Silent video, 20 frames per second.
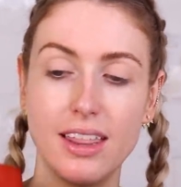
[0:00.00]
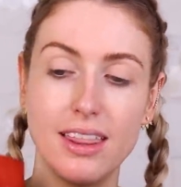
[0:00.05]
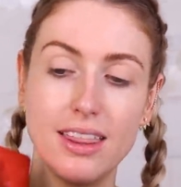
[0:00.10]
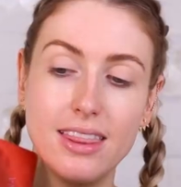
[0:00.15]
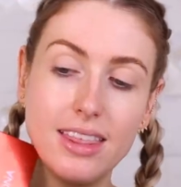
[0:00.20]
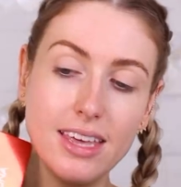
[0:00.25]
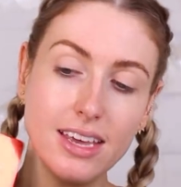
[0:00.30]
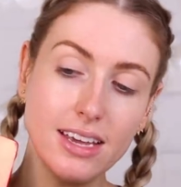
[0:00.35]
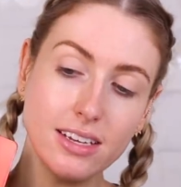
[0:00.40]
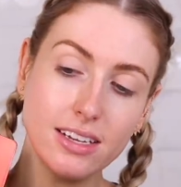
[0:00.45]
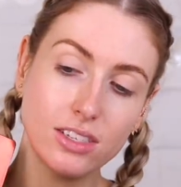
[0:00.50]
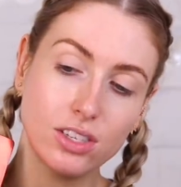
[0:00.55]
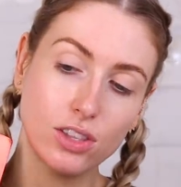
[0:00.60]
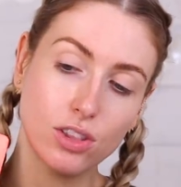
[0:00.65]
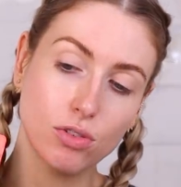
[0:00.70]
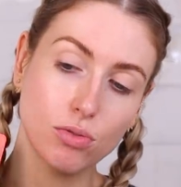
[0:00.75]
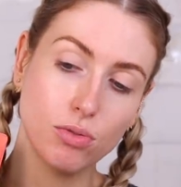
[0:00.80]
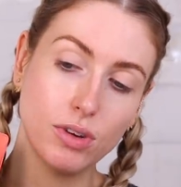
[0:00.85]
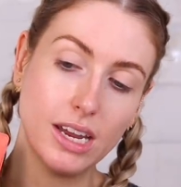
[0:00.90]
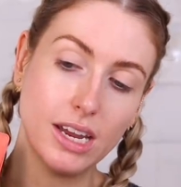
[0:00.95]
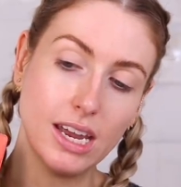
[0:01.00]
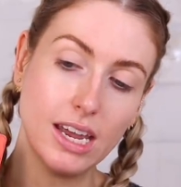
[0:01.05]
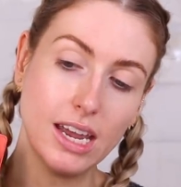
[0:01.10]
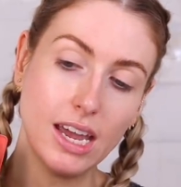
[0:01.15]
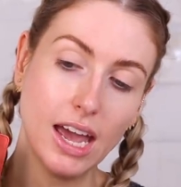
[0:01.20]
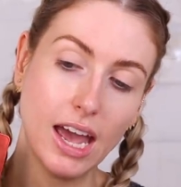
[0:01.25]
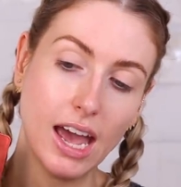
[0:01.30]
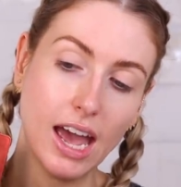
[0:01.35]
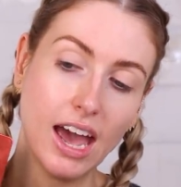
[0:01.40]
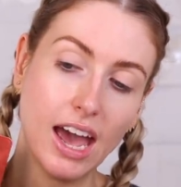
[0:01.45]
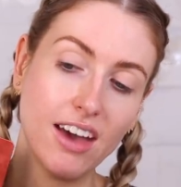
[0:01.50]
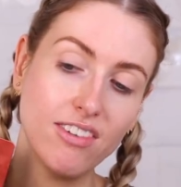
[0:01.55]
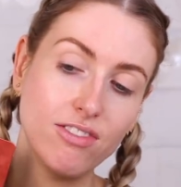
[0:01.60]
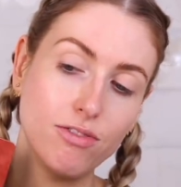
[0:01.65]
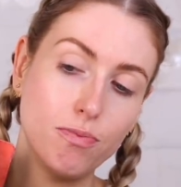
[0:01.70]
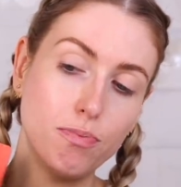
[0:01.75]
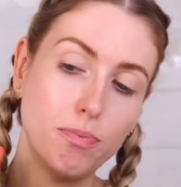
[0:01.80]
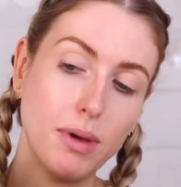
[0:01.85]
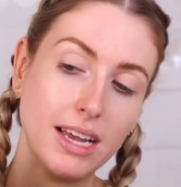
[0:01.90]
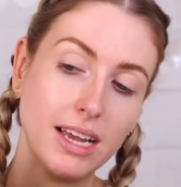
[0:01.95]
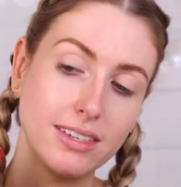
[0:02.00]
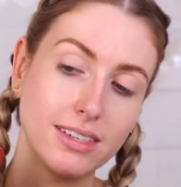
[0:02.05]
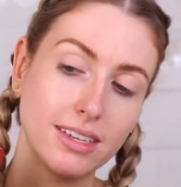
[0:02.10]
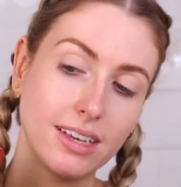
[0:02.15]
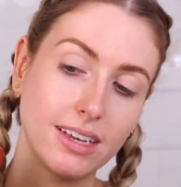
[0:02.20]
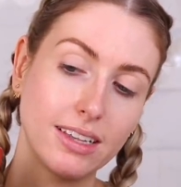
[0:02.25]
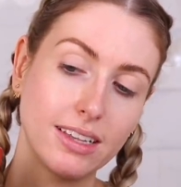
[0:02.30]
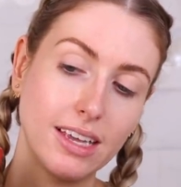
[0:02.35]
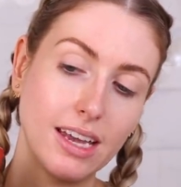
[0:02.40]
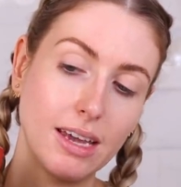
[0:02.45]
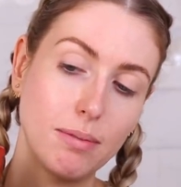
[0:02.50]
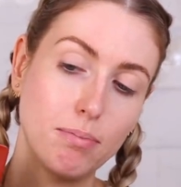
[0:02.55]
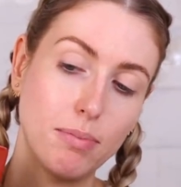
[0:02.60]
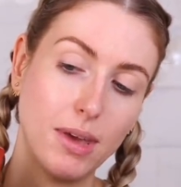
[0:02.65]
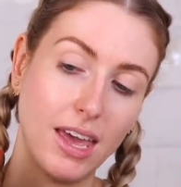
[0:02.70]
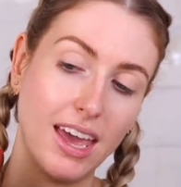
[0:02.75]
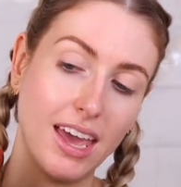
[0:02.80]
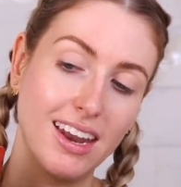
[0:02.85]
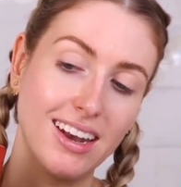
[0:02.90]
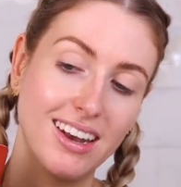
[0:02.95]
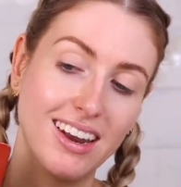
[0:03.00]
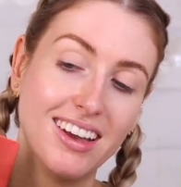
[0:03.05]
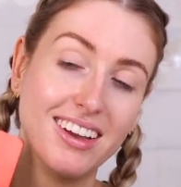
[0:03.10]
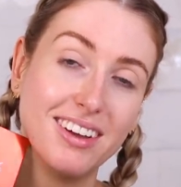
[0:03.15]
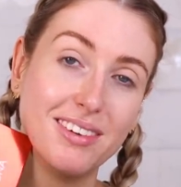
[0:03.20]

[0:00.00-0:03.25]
These three have basically been